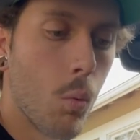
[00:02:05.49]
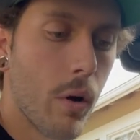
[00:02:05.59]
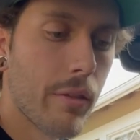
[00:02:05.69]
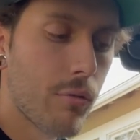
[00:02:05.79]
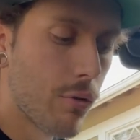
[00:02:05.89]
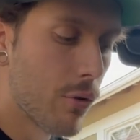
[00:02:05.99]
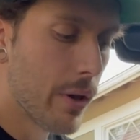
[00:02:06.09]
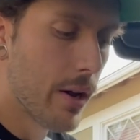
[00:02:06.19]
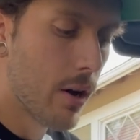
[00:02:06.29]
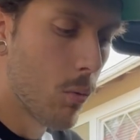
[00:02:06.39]
1 screw
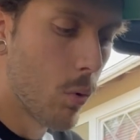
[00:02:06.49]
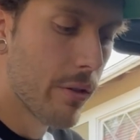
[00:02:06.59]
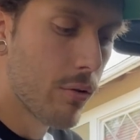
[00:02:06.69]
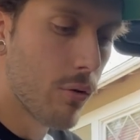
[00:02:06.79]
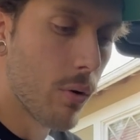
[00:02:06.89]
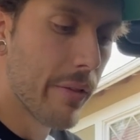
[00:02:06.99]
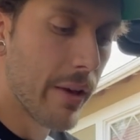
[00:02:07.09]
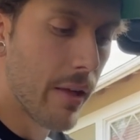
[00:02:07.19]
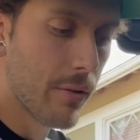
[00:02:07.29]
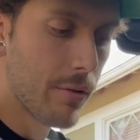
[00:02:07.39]
here and 1 screw on
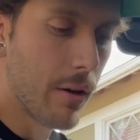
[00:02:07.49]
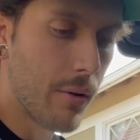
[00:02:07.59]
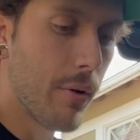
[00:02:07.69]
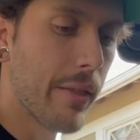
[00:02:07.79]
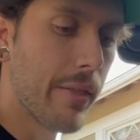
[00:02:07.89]
the other side right